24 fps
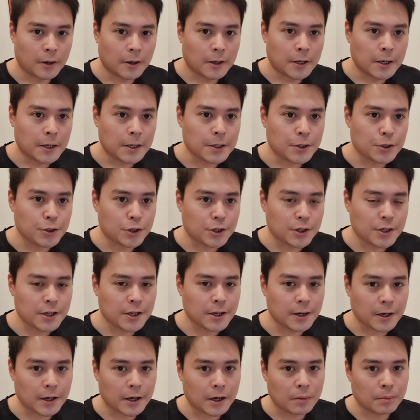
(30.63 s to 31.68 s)
Each
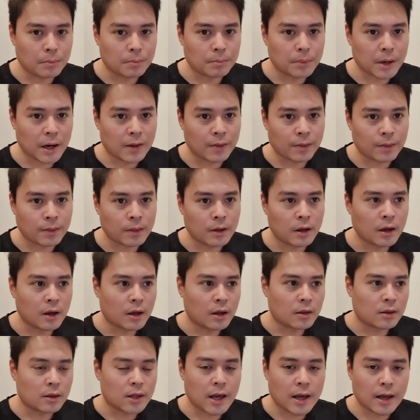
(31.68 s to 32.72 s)
year, month,
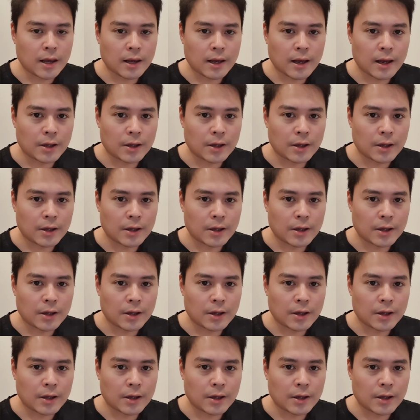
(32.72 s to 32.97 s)
day,